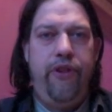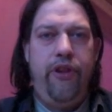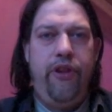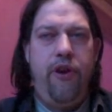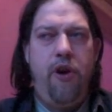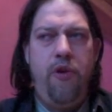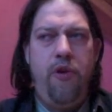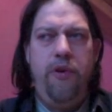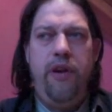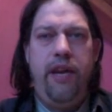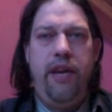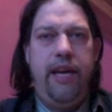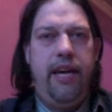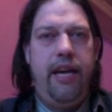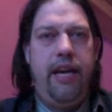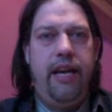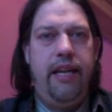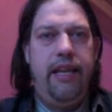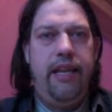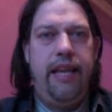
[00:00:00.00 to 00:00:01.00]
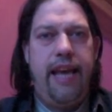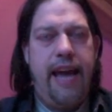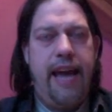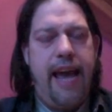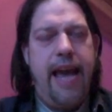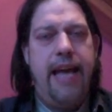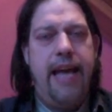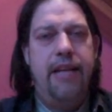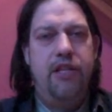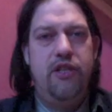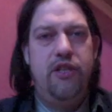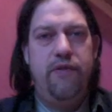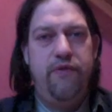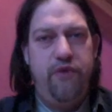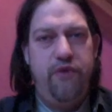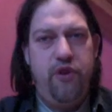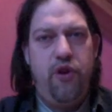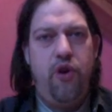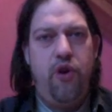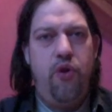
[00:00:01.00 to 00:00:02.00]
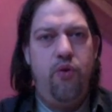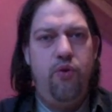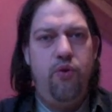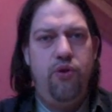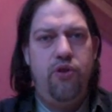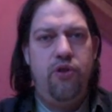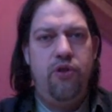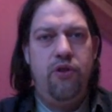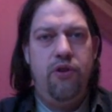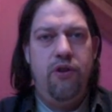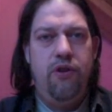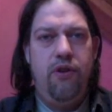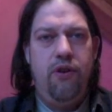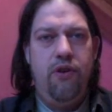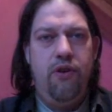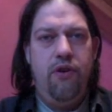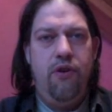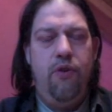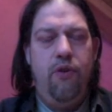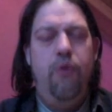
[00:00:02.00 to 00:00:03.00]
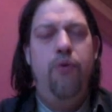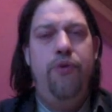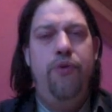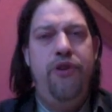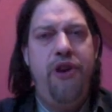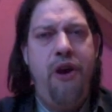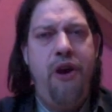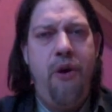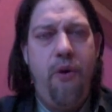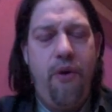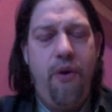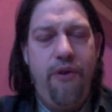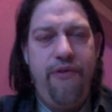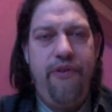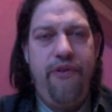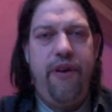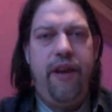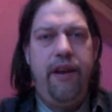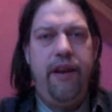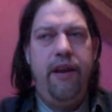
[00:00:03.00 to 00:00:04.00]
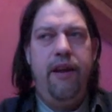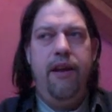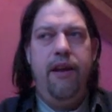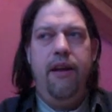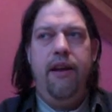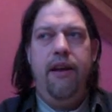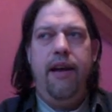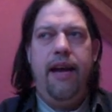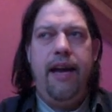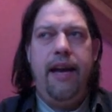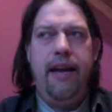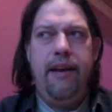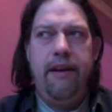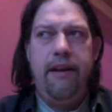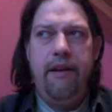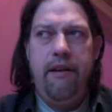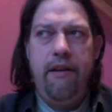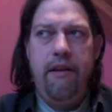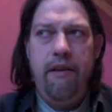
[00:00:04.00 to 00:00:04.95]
only in the heads of those who know of it and